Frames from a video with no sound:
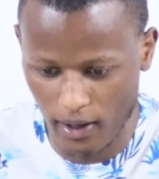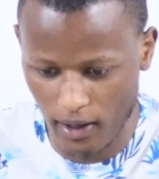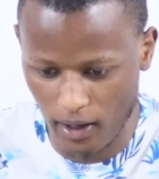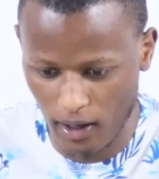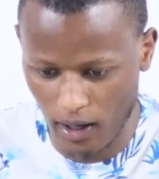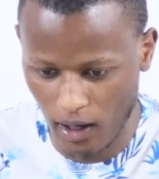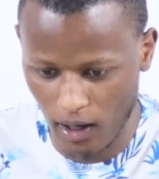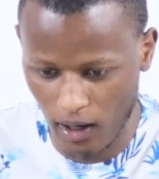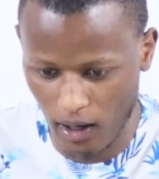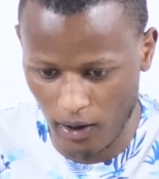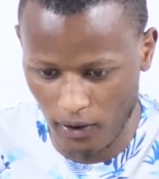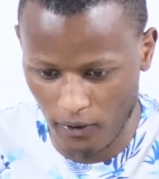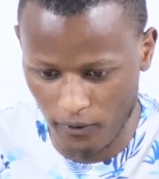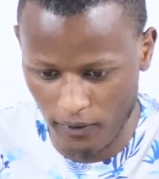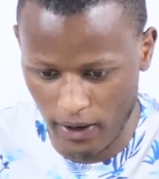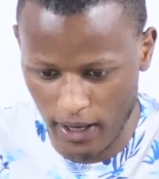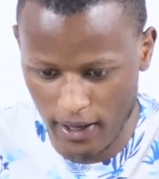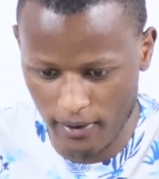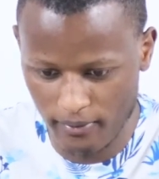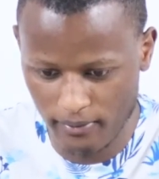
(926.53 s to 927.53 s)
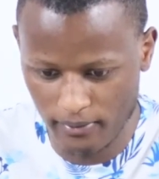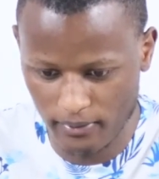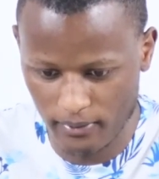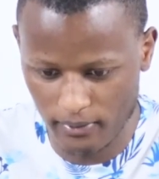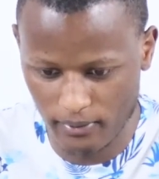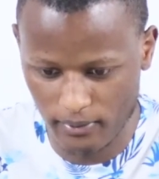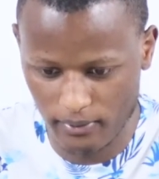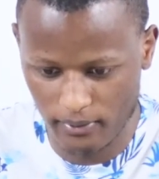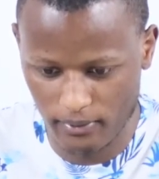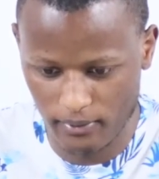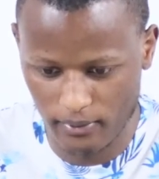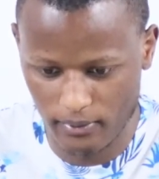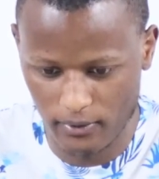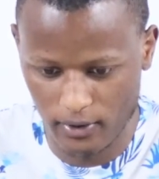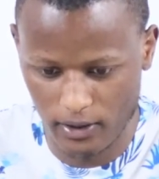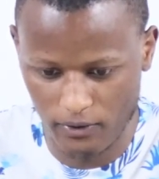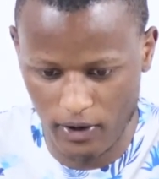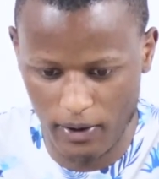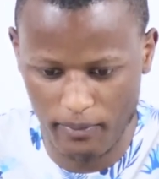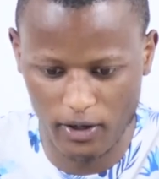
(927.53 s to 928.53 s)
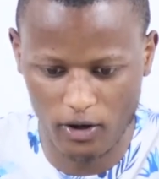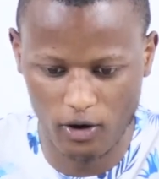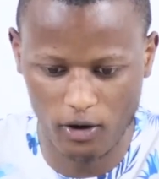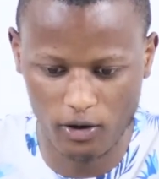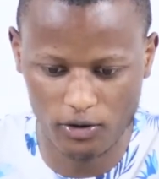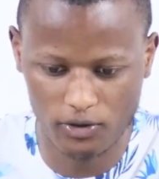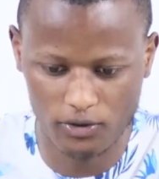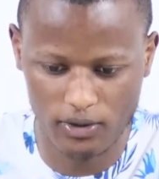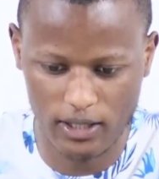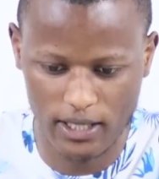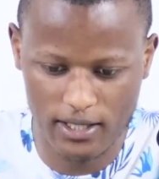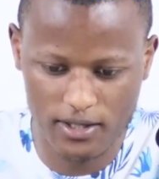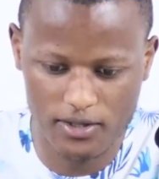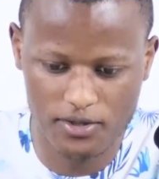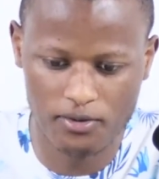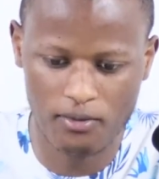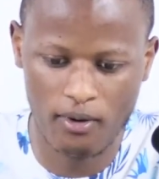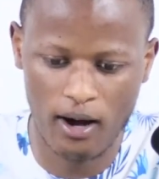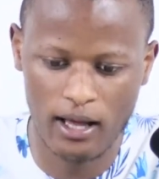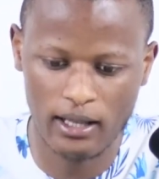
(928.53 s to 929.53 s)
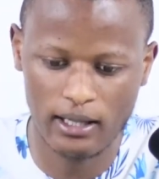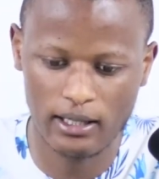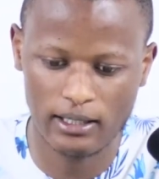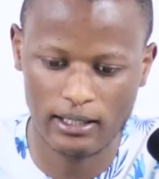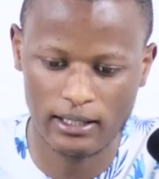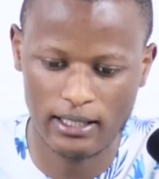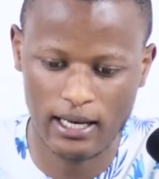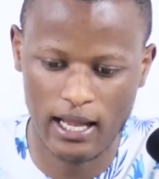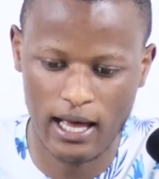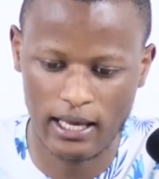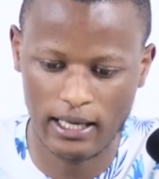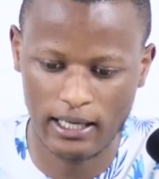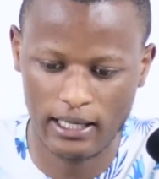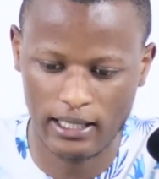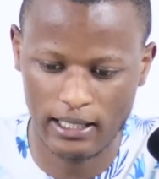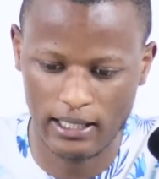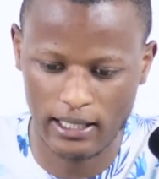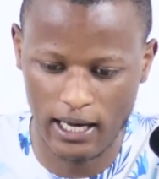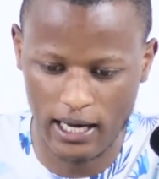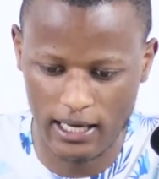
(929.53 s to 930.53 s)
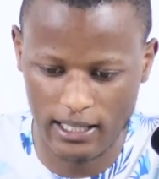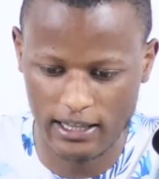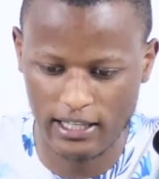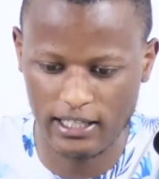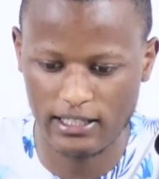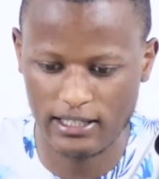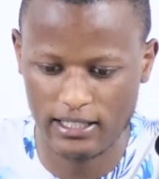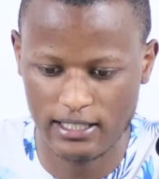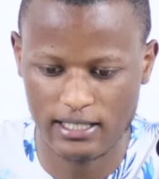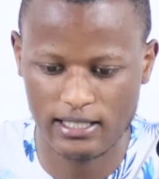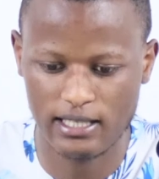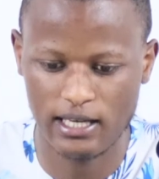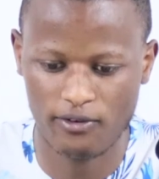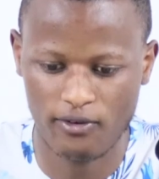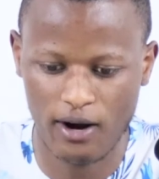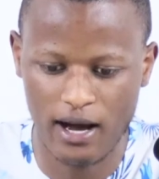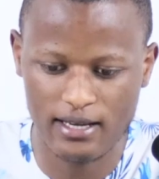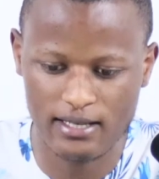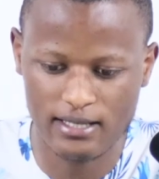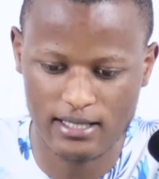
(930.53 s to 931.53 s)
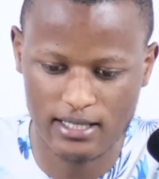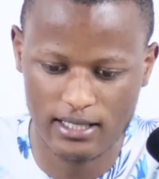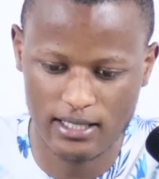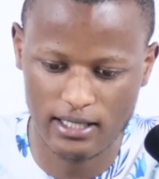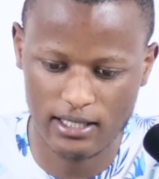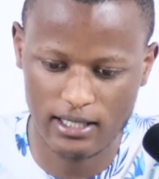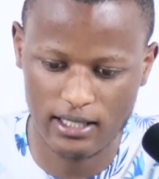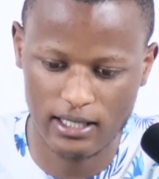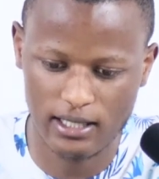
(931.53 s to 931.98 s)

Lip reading: Let me go to this one. Like, I think this is the Rust.